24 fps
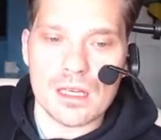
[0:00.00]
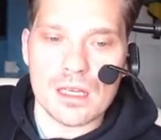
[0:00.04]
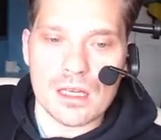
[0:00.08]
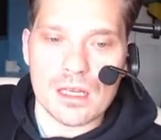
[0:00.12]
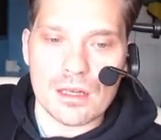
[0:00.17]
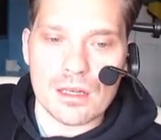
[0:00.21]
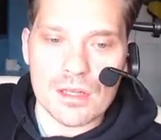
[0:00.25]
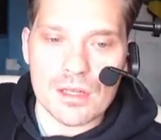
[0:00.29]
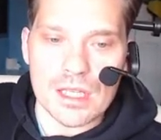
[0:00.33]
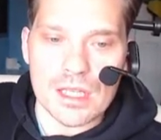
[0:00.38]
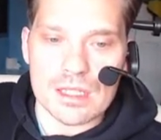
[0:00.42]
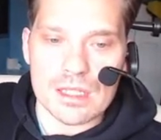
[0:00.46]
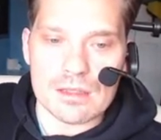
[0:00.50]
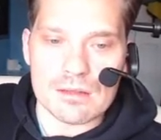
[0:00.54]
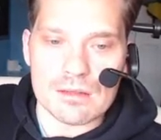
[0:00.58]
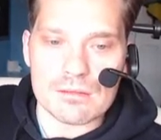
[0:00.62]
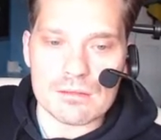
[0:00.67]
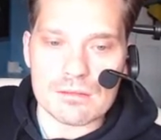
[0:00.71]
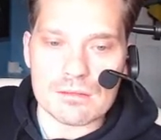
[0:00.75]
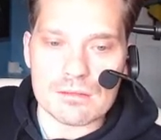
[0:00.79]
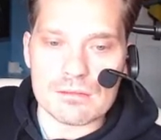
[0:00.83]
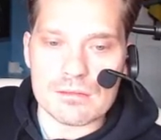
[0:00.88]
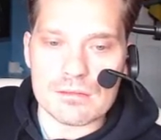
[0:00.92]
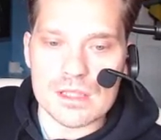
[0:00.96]
Okay,
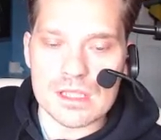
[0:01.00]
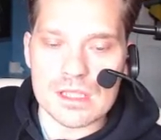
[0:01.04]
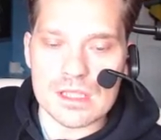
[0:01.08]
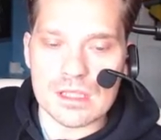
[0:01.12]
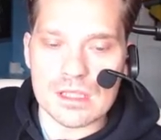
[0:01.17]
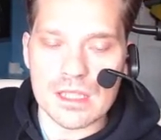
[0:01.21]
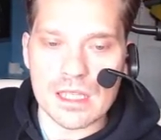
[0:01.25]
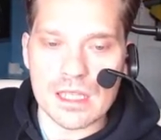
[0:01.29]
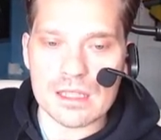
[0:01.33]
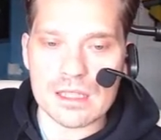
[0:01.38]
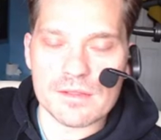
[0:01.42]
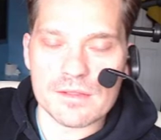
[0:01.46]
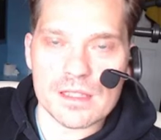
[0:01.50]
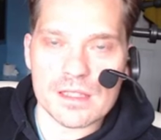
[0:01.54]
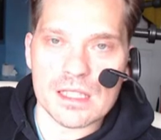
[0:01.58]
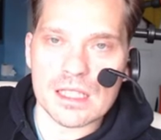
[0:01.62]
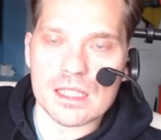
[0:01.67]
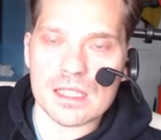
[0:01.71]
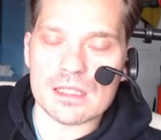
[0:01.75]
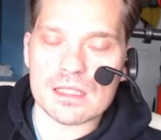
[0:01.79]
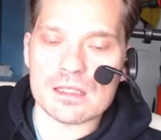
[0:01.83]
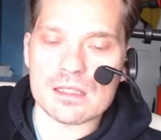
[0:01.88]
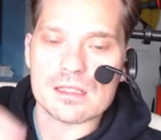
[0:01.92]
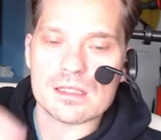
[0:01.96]
so then if you
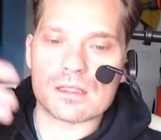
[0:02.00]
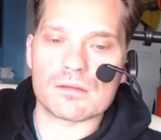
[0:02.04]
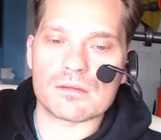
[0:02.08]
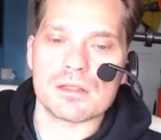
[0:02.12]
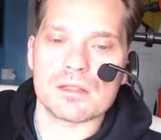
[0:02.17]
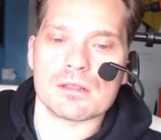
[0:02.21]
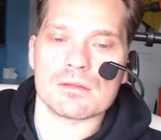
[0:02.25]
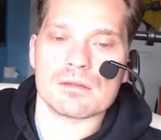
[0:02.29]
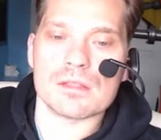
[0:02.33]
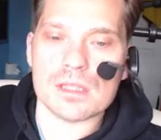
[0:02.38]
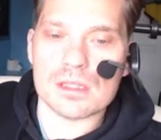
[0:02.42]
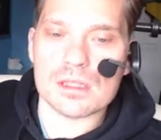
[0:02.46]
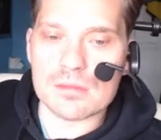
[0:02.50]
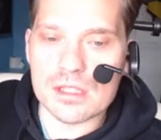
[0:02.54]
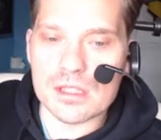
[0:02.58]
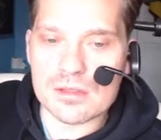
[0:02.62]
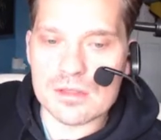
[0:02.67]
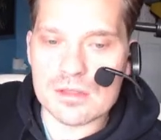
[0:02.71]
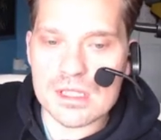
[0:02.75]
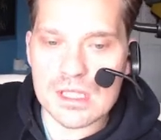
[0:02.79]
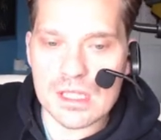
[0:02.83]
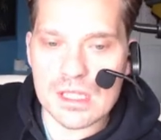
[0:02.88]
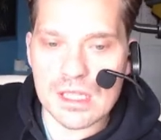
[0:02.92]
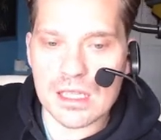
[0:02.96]
take the square root on
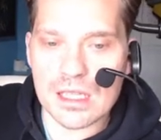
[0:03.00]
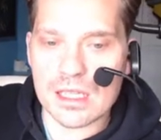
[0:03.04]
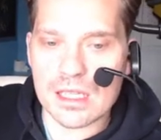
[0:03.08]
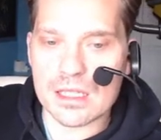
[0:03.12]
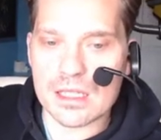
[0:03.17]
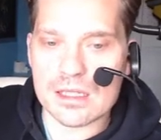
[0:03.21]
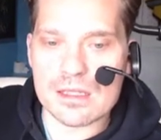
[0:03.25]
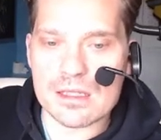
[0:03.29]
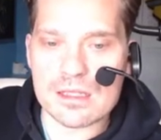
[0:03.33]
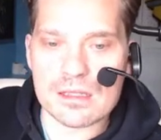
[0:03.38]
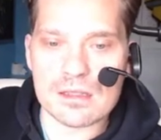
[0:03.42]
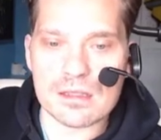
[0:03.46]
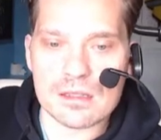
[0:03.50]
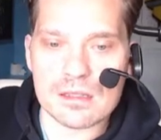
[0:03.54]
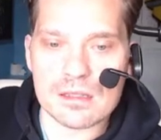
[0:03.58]
both sides,